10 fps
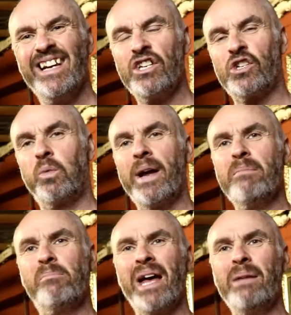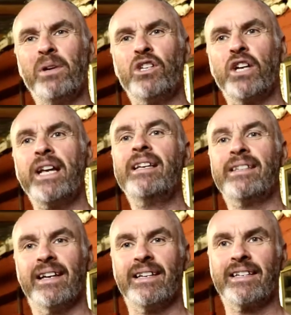Sweet baby
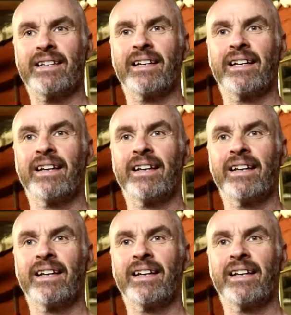Jesus.